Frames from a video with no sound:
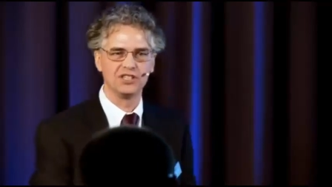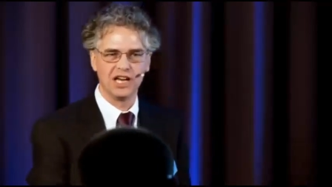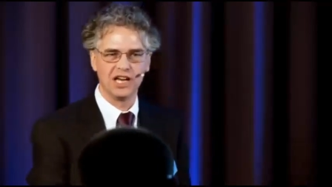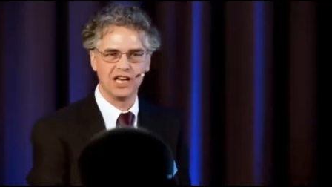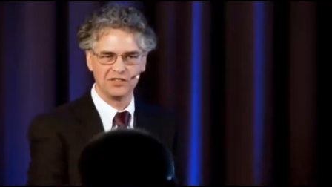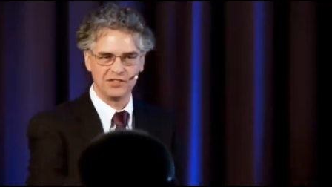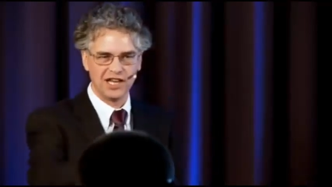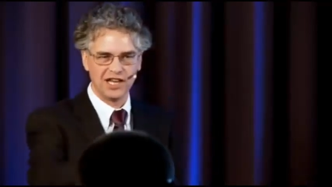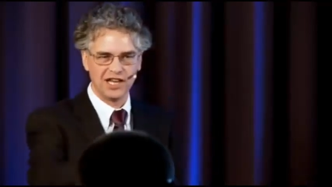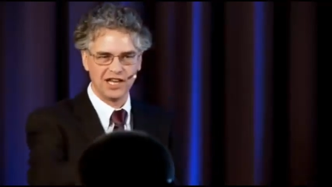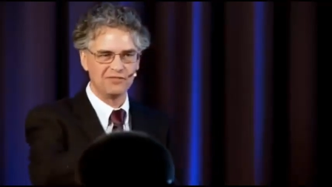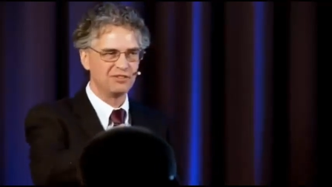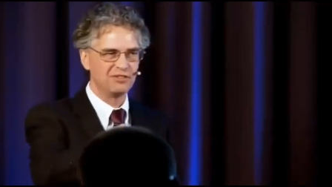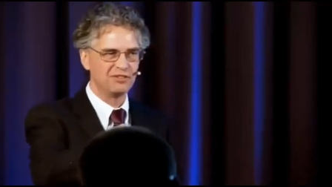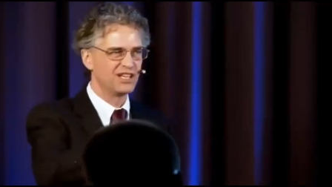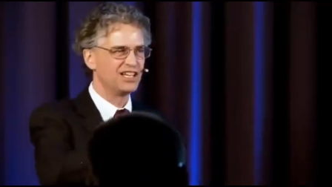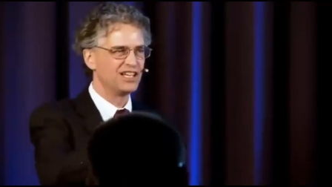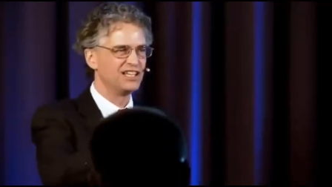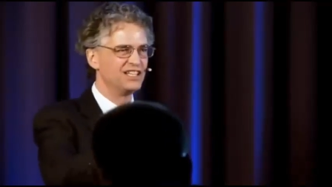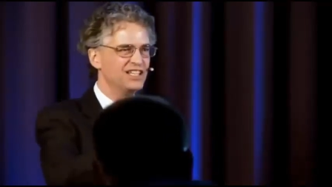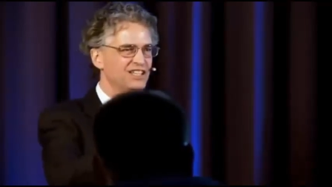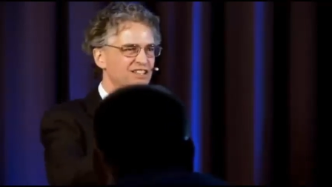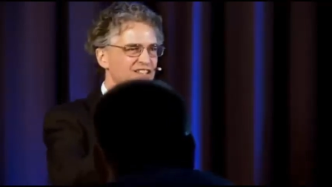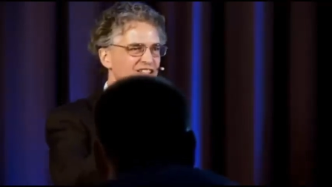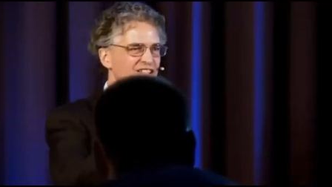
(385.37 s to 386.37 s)
Not that one, I
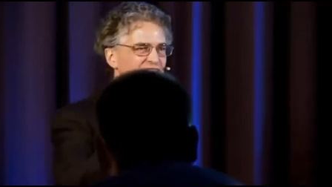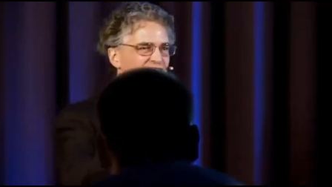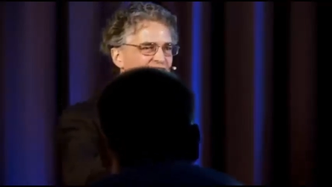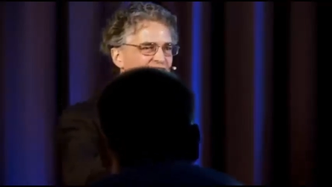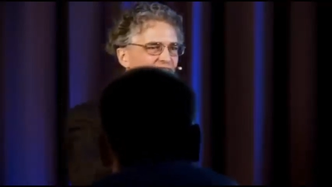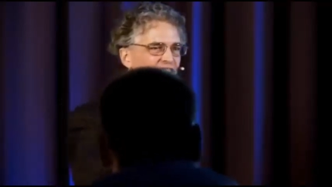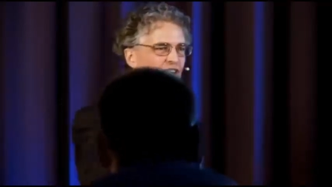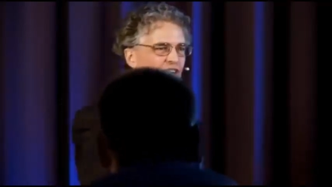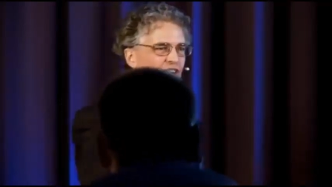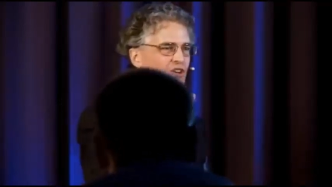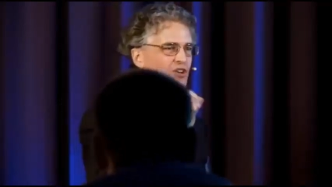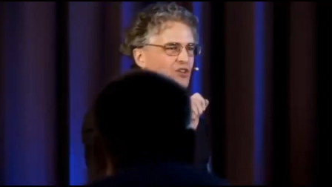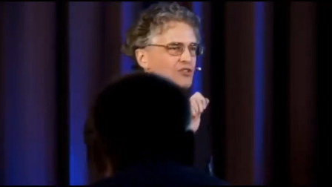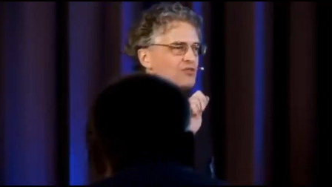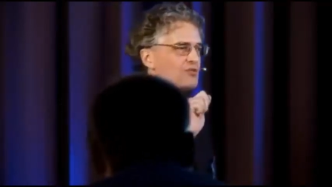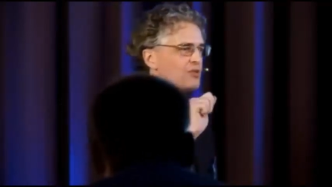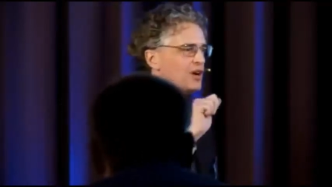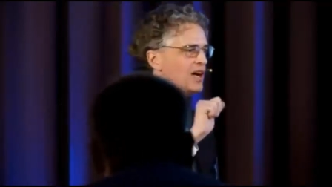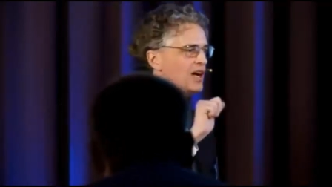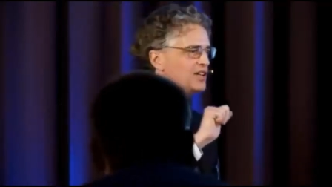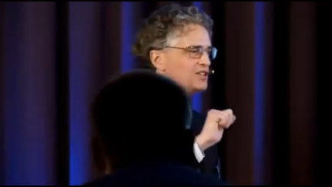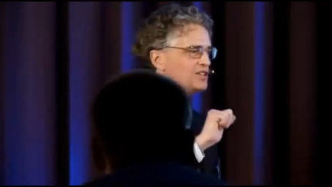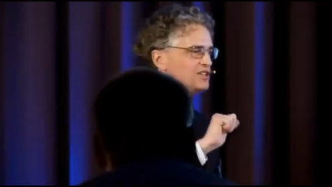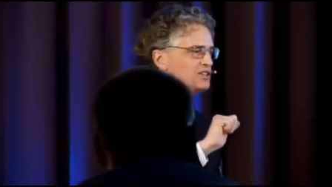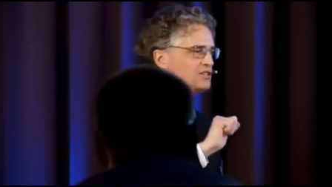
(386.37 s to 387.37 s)
need the Earth
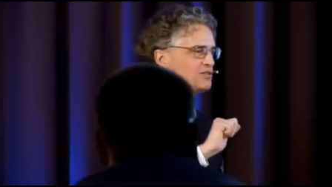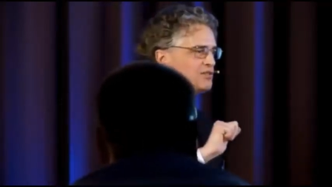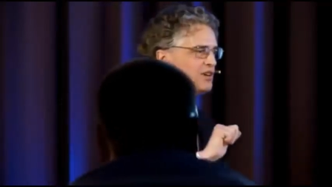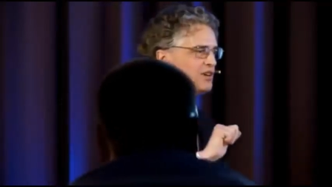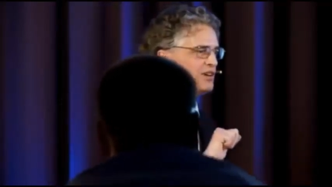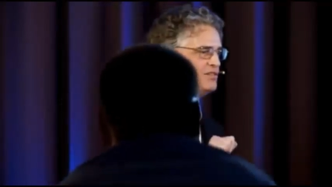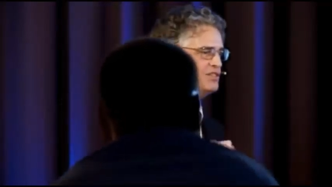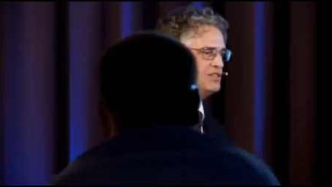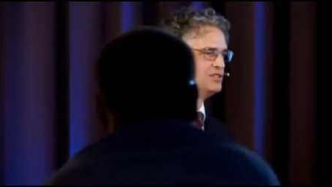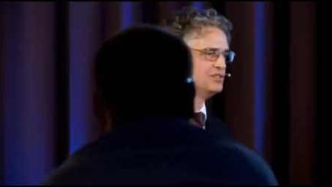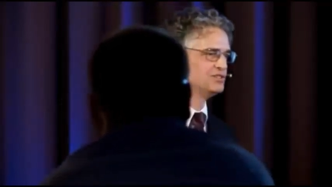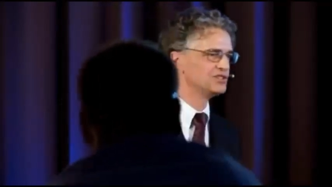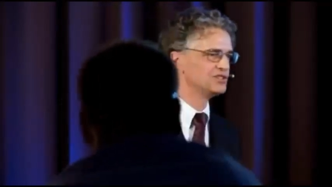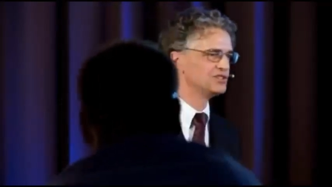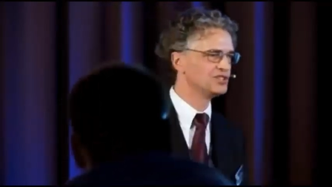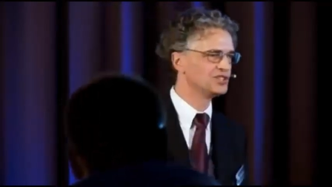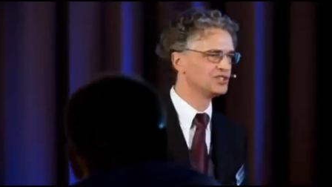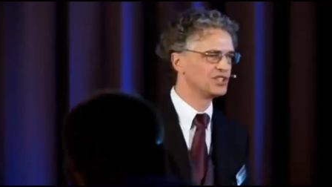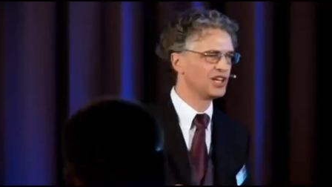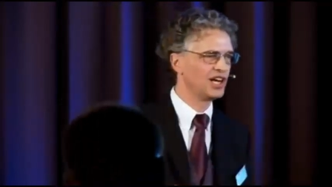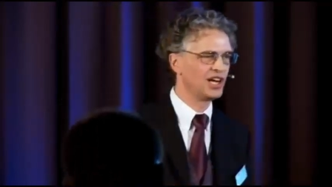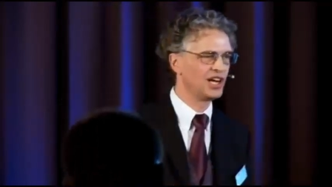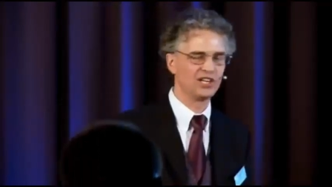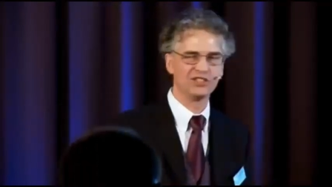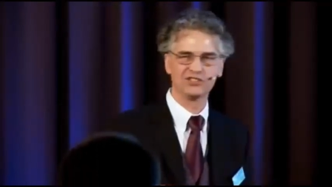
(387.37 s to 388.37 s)
Rising the Revolution
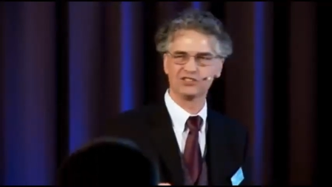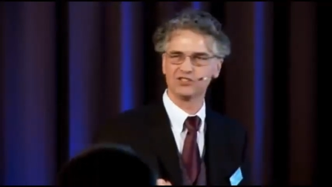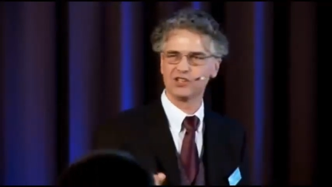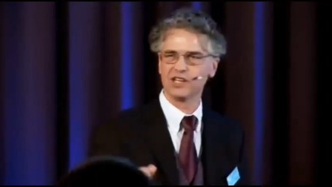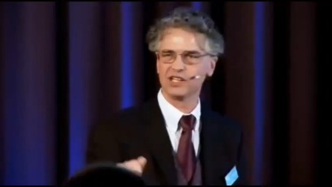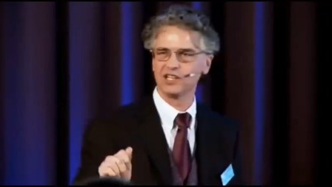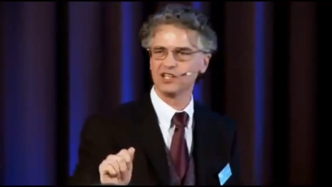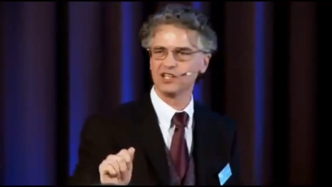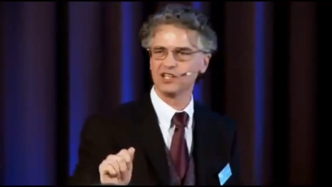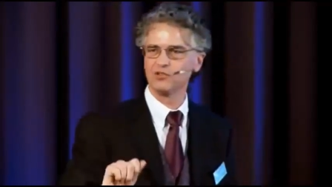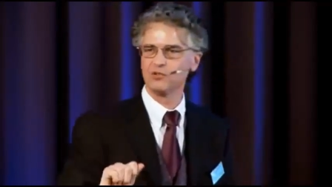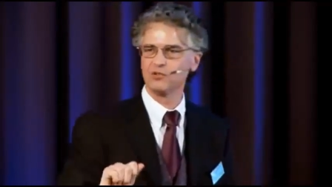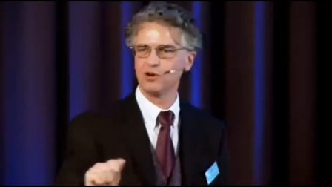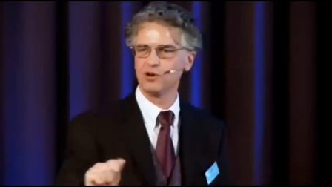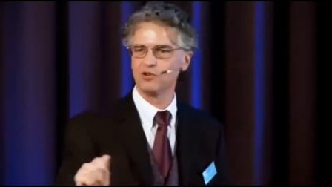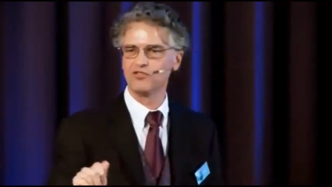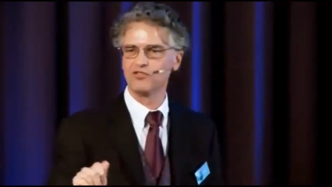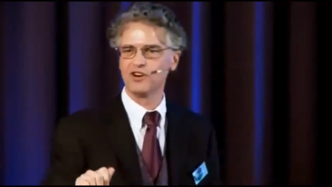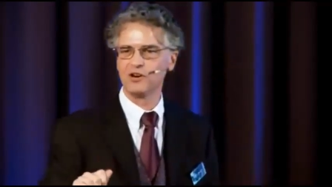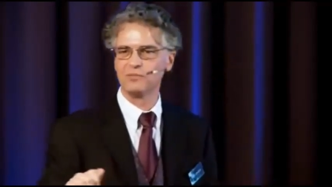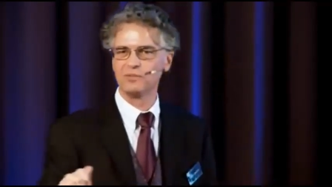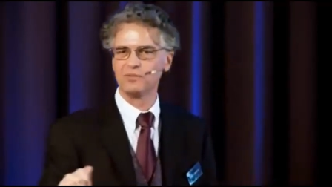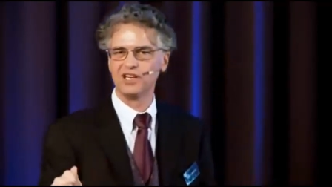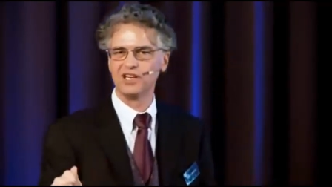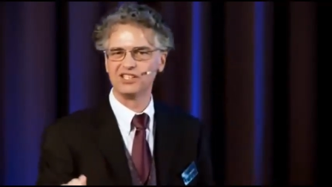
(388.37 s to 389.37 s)
title so I can quote
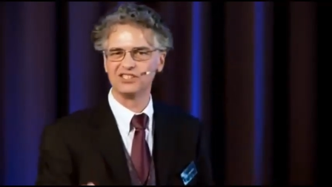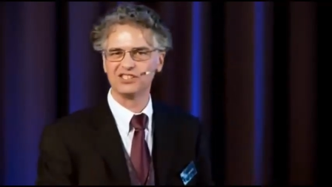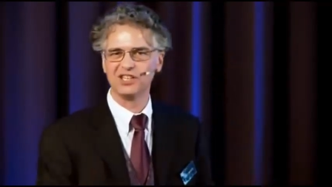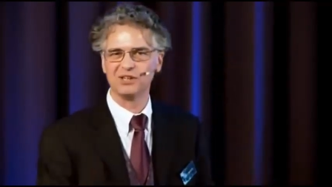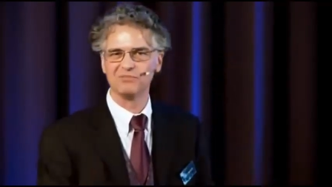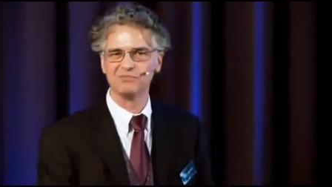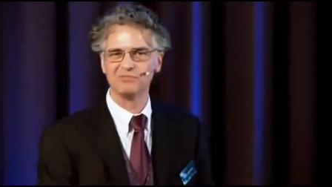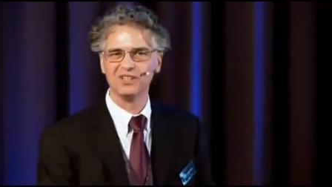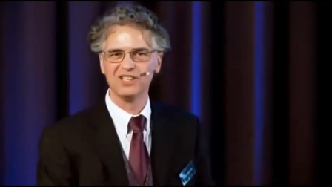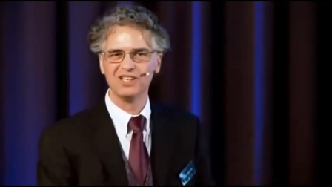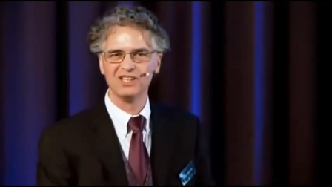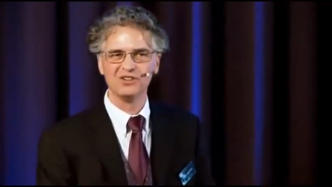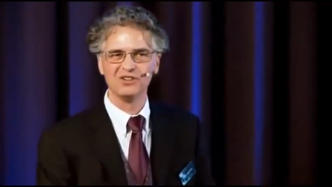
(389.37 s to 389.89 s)
from it as I'm